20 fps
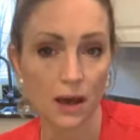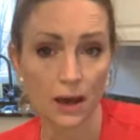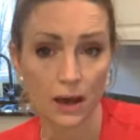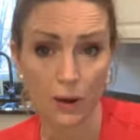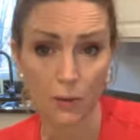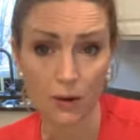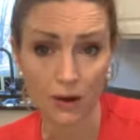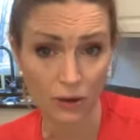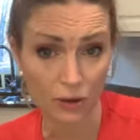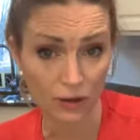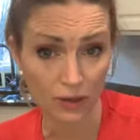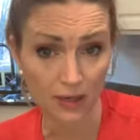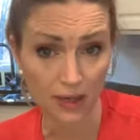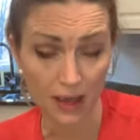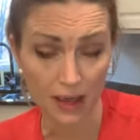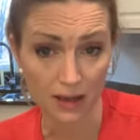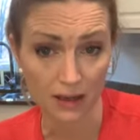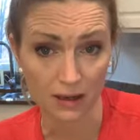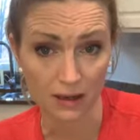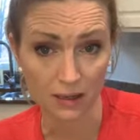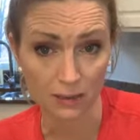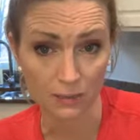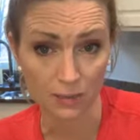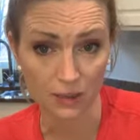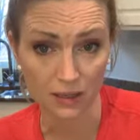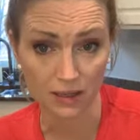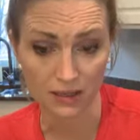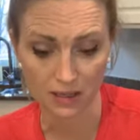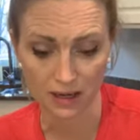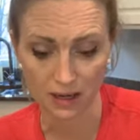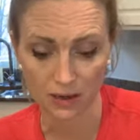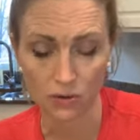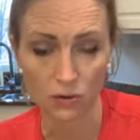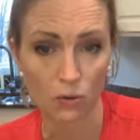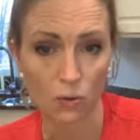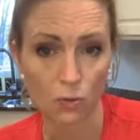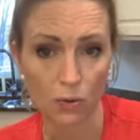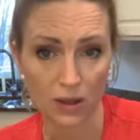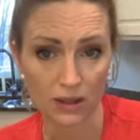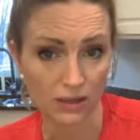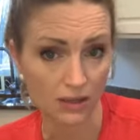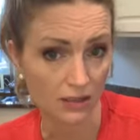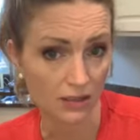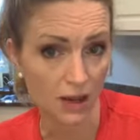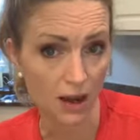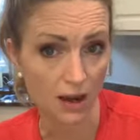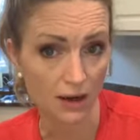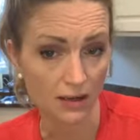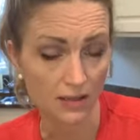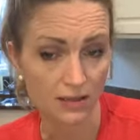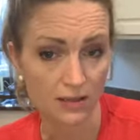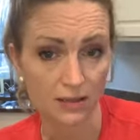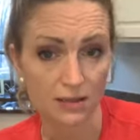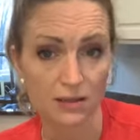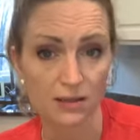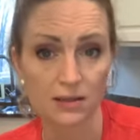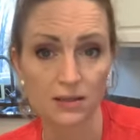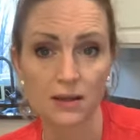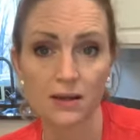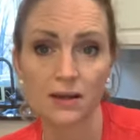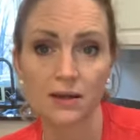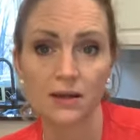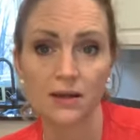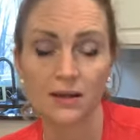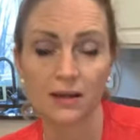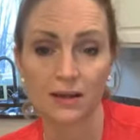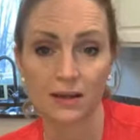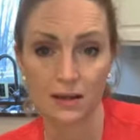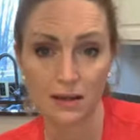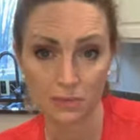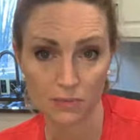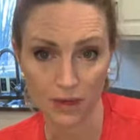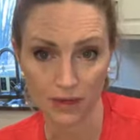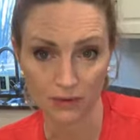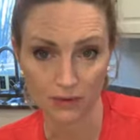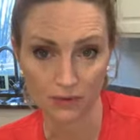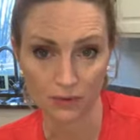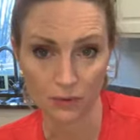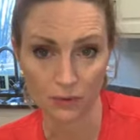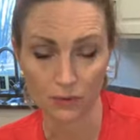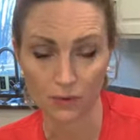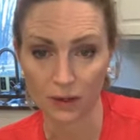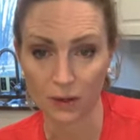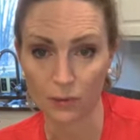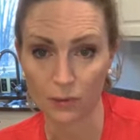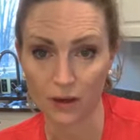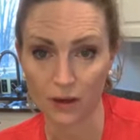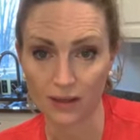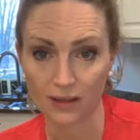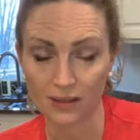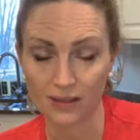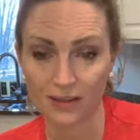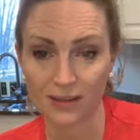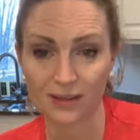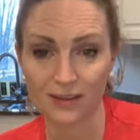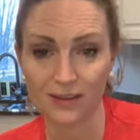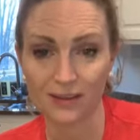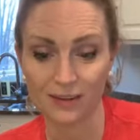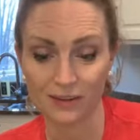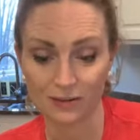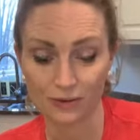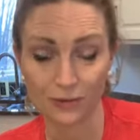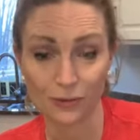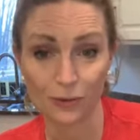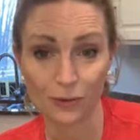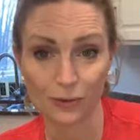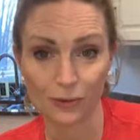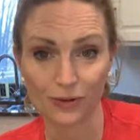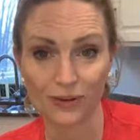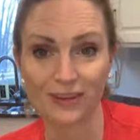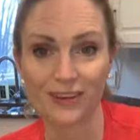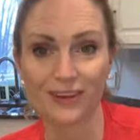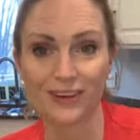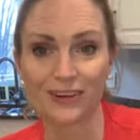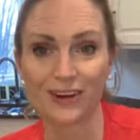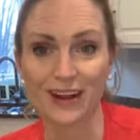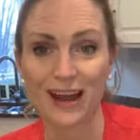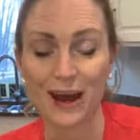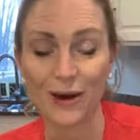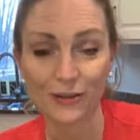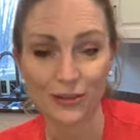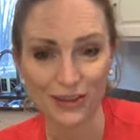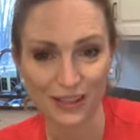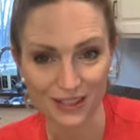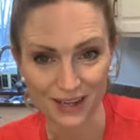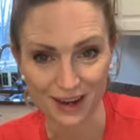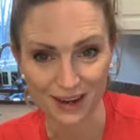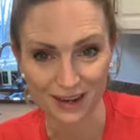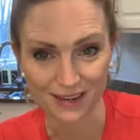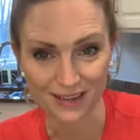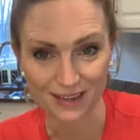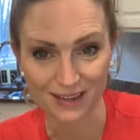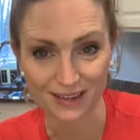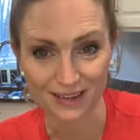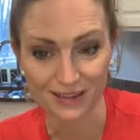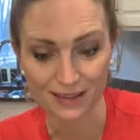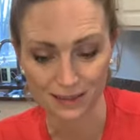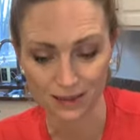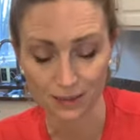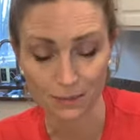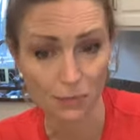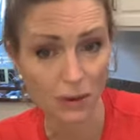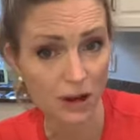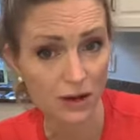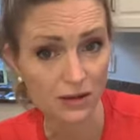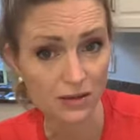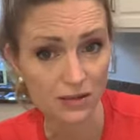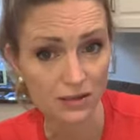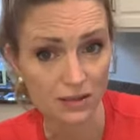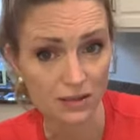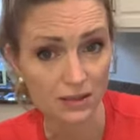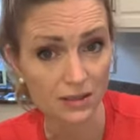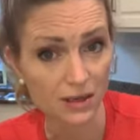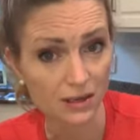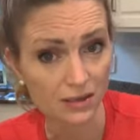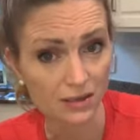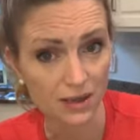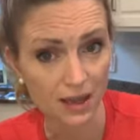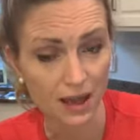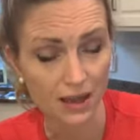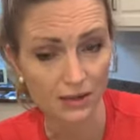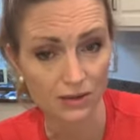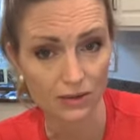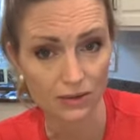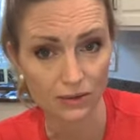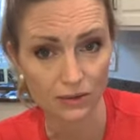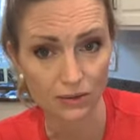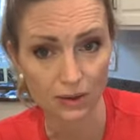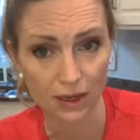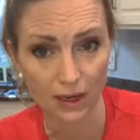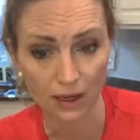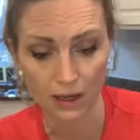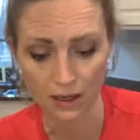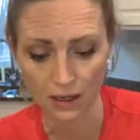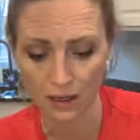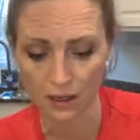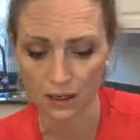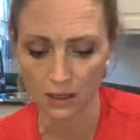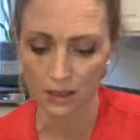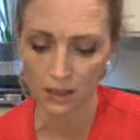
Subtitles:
I want organic because I don't want the toxins in my food. I want the food clearing out the toxins, and parsley does that, okay?